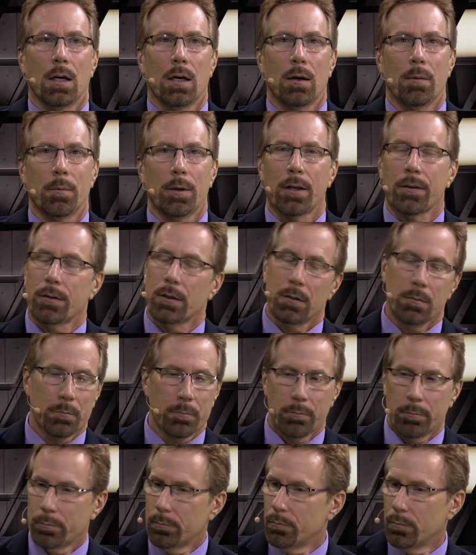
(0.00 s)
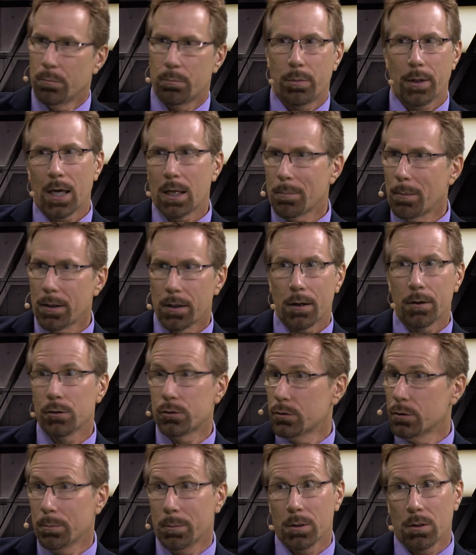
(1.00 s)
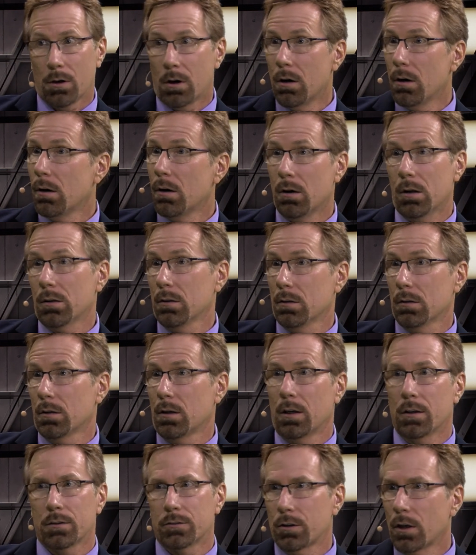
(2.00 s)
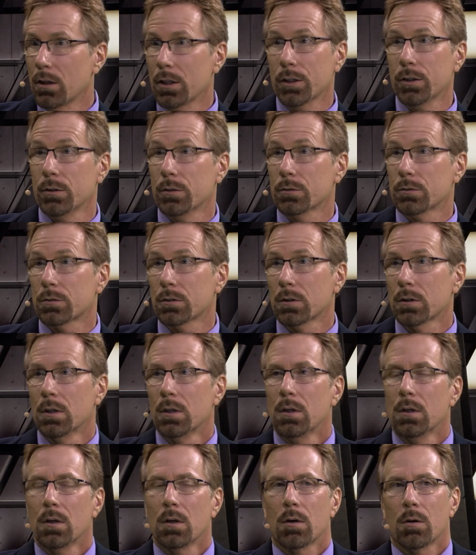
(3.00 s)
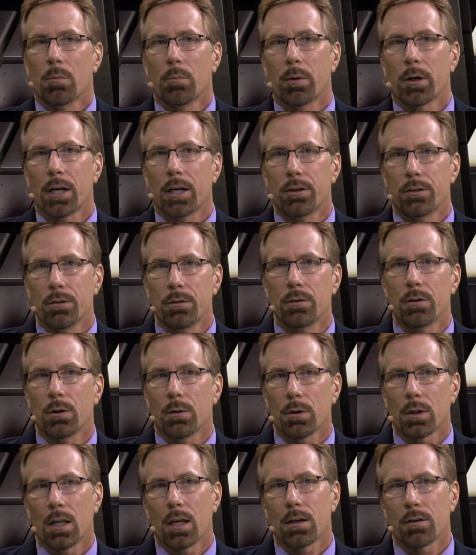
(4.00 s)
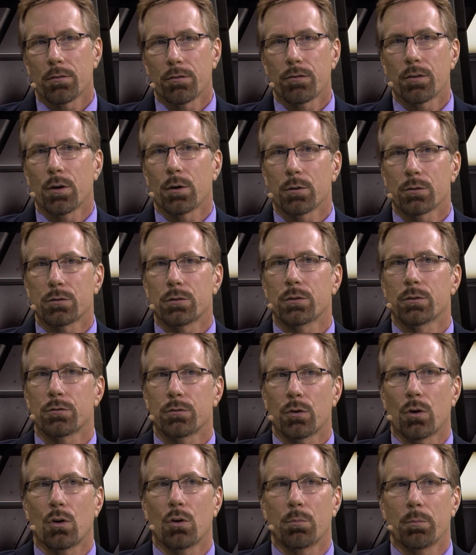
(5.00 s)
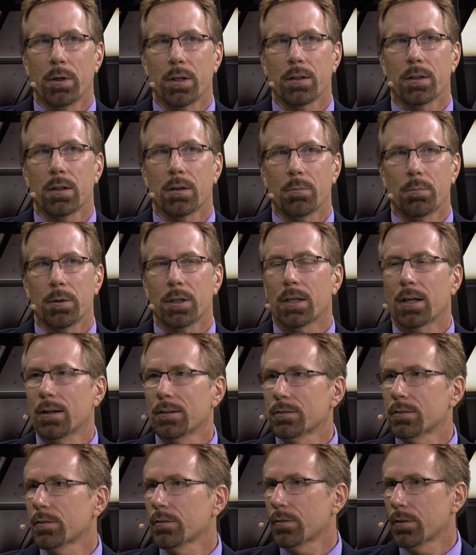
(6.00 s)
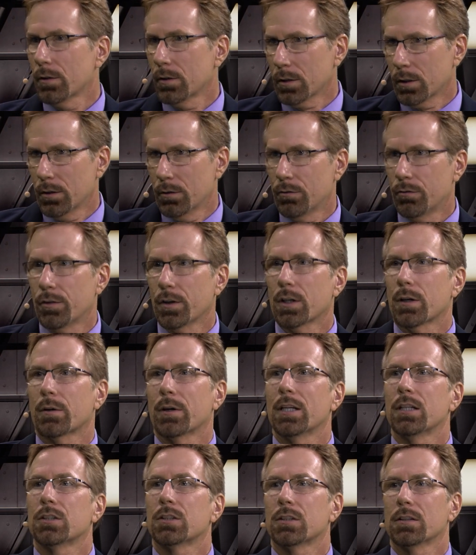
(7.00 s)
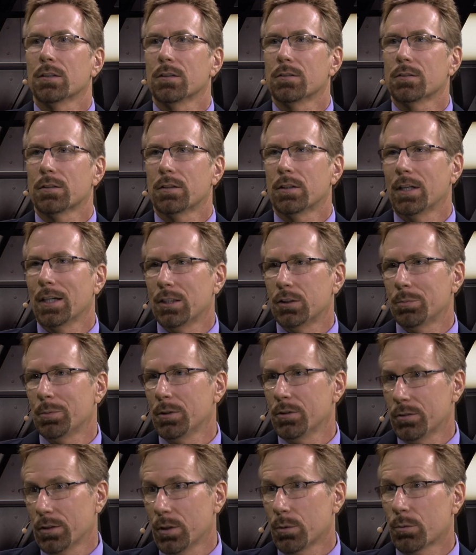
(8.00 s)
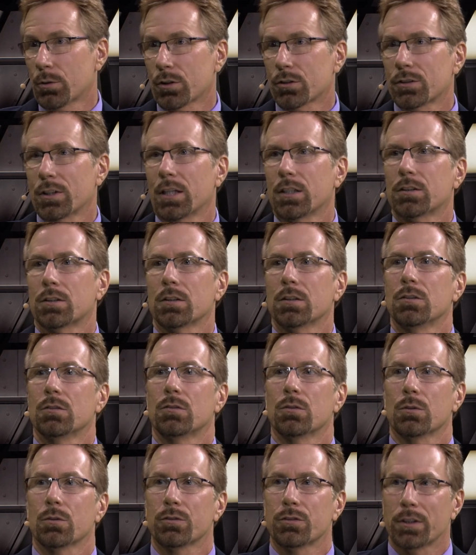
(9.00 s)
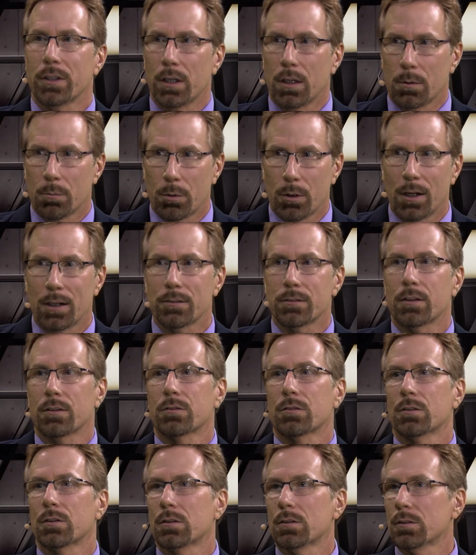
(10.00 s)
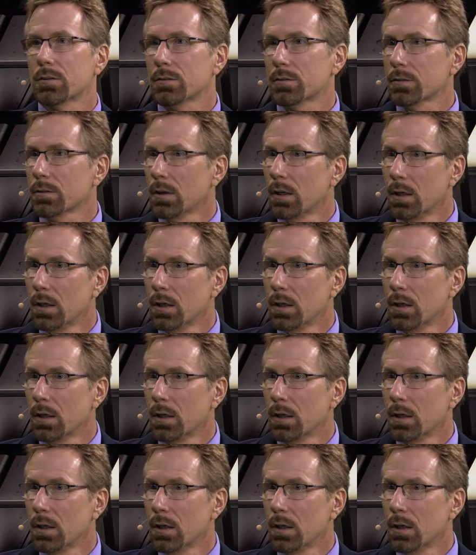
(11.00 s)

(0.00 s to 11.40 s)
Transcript: Um, nothing bad about. I used to be all. Yeah. That's all I used. But I do know a lot of folks who've told me that because of the configurations in an HPZ workstation, dual Xeon processors, yeah.